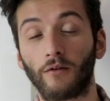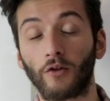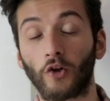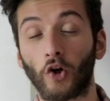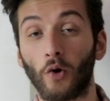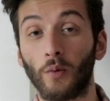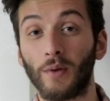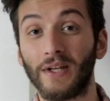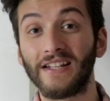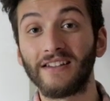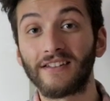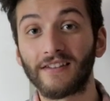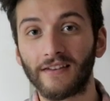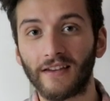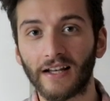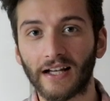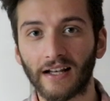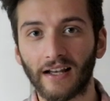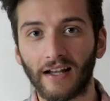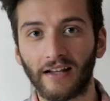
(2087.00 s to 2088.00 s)
going into
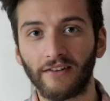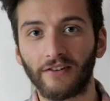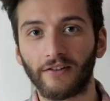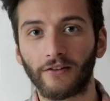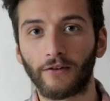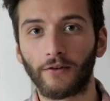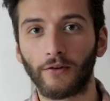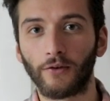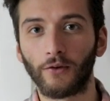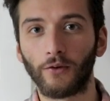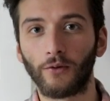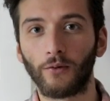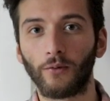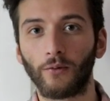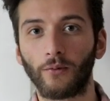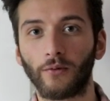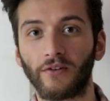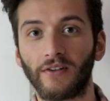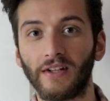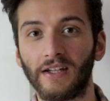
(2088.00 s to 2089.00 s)
the cleanse
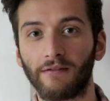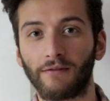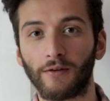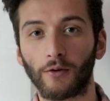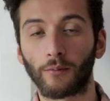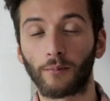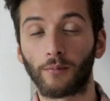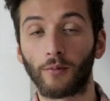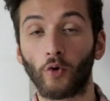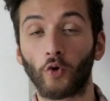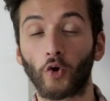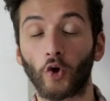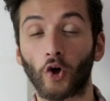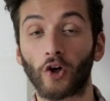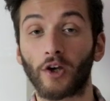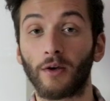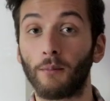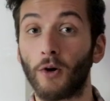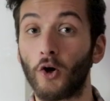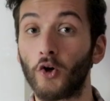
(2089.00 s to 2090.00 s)
to see if it would
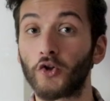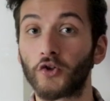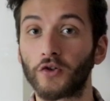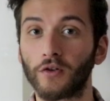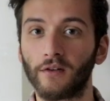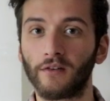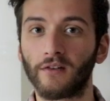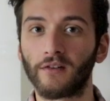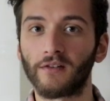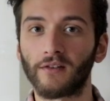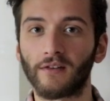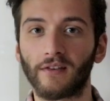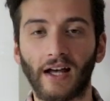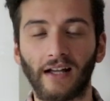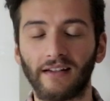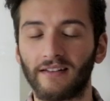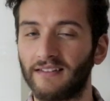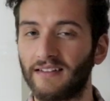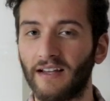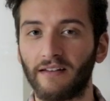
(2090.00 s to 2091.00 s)
unlock emotions.
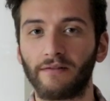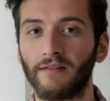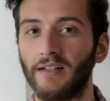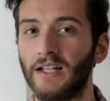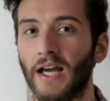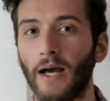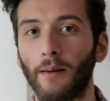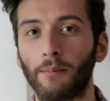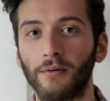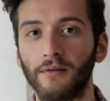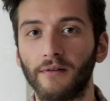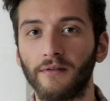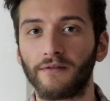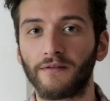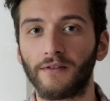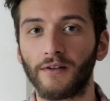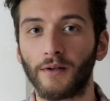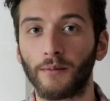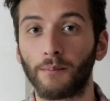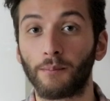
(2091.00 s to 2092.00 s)
That definitely happened
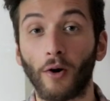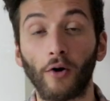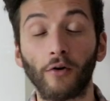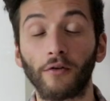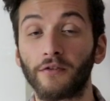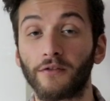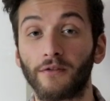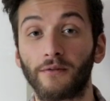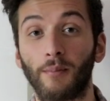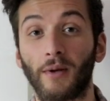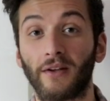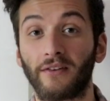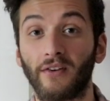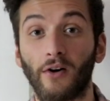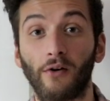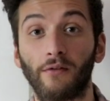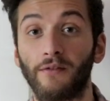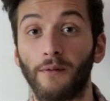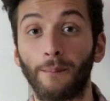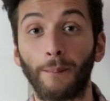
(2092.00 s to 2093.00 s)
for both
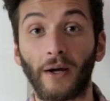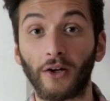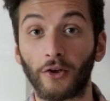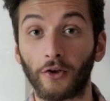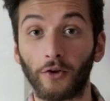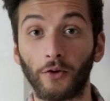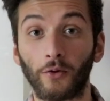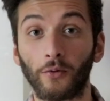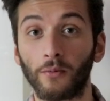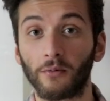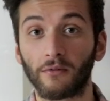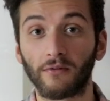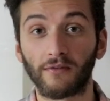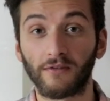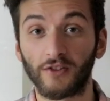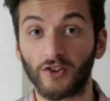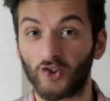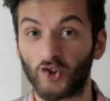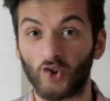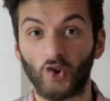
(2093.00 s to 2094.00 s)
myself and my girl,
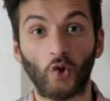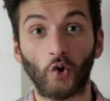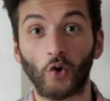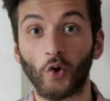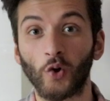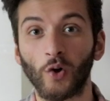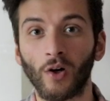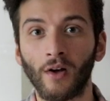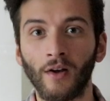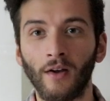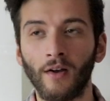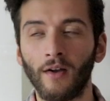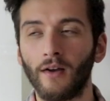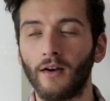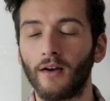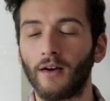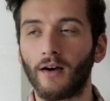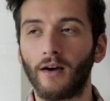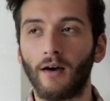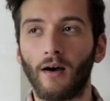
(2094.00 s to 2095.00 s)
for sure.
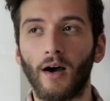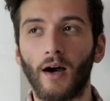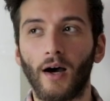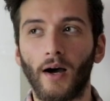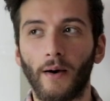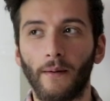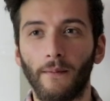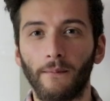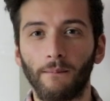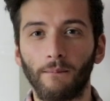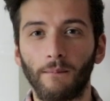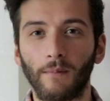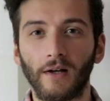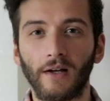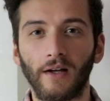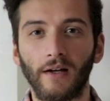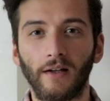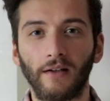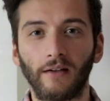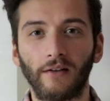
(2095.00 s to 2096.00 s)
Um,
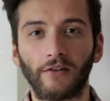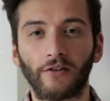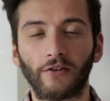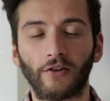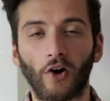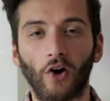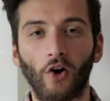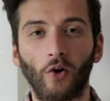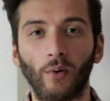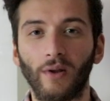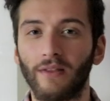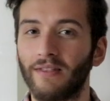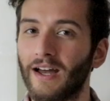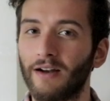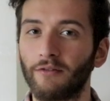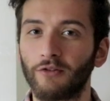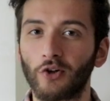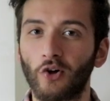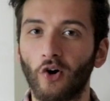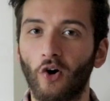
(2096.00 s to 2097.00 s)
and so, in
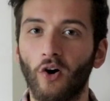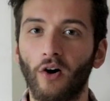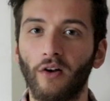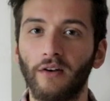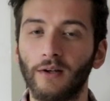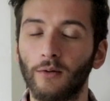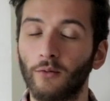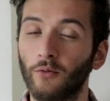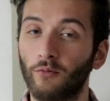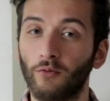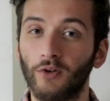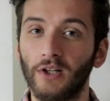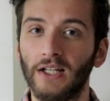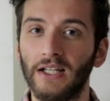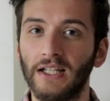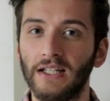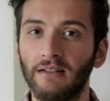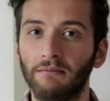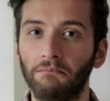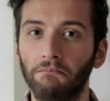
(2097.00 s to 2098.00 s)
that regard, it was
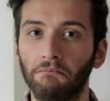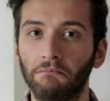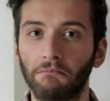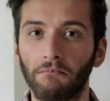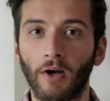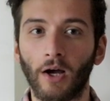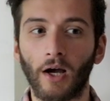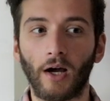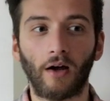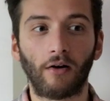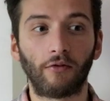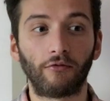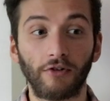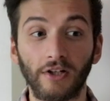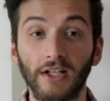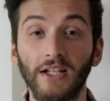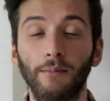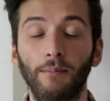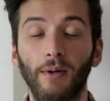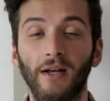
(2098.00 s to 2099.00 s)
really, uh,
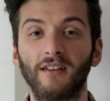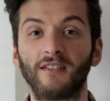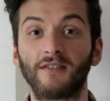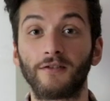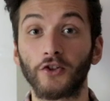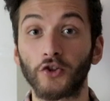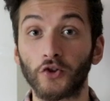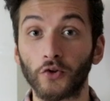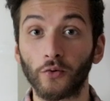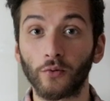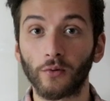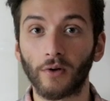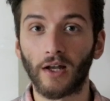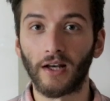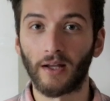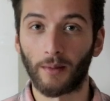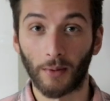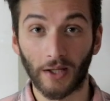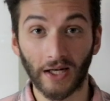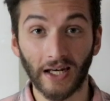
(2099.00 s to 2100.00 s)
really beneficial,
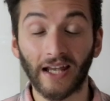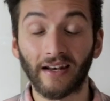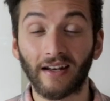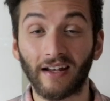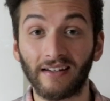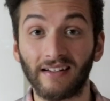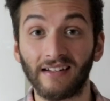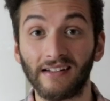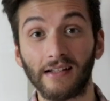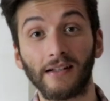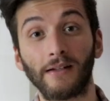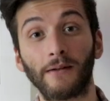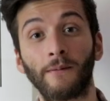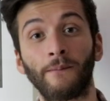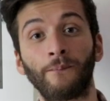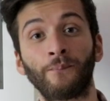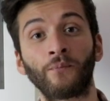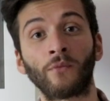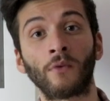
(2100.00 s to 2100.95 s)
and I'm glad I did it.